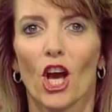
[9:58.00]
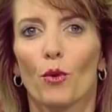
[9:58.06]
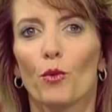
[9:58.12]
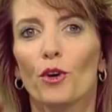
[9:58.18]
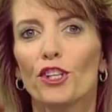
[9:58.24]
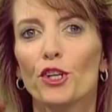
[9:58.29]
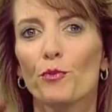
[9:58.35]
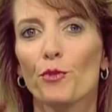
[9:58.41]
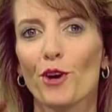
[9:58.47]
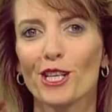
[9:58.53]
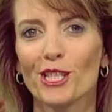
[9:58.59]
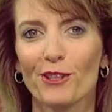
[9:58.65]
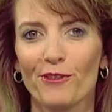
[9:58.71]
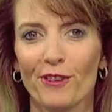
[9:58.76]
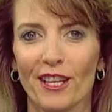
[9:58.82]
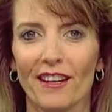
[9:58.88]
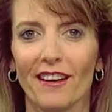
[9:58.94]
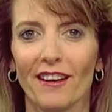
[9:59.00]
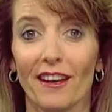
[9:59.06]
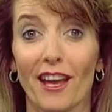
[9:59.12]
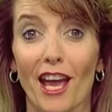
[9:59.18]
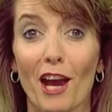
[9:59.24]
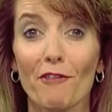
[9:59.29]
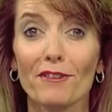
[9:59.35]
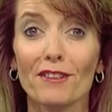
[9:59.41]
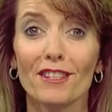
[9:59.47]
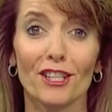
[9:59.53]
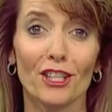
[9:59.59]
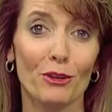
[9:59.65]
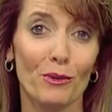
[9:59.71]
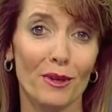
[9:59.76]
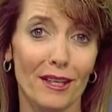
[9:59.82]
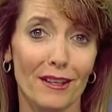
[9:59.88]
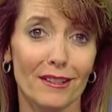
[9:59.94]
When you're breastfeeding, everything
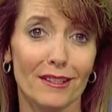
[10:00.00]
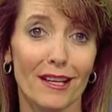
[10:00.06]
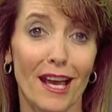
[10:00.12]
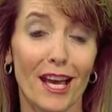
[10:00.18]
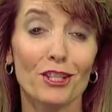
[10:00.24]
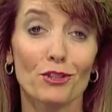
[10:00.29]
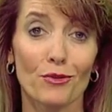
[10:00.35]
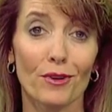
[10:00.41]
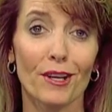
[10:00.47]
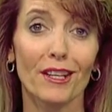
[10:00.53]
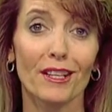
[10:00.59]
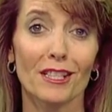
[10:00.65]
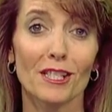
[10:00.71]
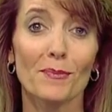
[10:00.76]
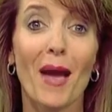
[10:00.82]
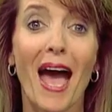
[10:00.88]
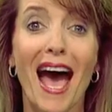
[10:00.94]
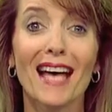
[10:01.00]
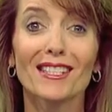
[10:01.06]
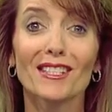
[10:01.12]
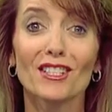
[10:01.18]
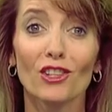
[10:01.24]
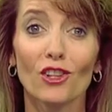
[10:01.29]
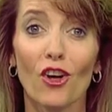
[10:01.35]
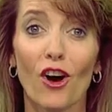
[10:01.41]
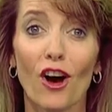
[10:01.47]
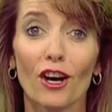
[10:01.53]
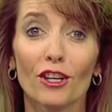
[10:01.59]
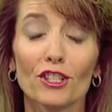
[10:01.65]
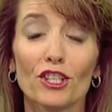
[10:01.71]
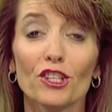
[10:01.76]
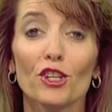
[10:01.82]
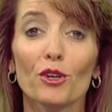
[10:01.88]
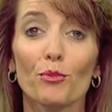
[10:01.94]
you eat and drink is passed along
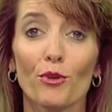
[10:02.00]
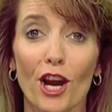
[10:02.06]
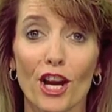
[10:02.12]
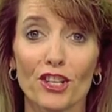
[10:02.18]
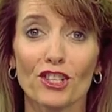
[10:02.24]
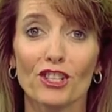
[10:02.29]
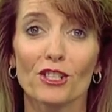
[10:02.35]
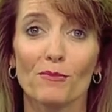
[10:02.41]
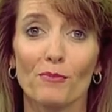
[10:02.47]
to your precious